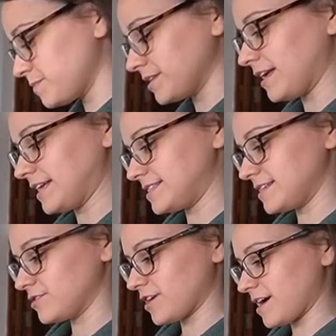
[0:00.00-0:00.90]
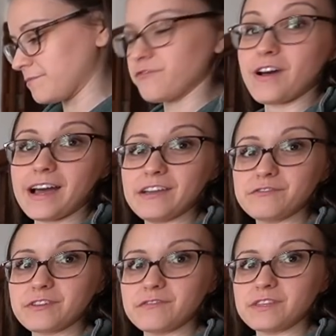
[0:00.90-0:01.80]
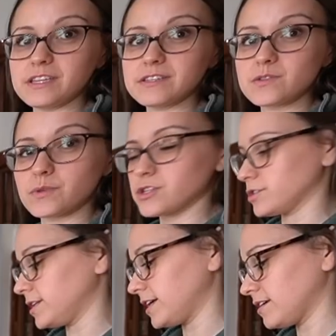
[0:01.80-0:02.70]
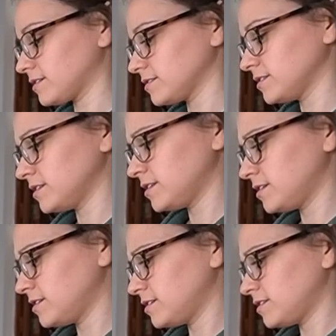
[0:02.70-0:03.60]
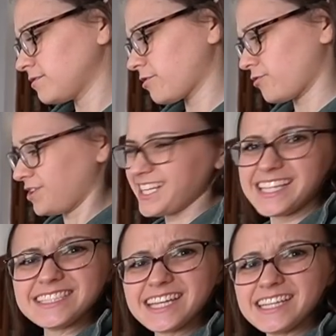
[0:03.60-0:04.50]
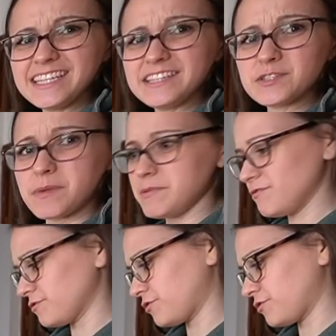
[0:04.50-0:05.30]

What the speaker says: but I did grab 5 of these, which are like $3.99 each, maybe even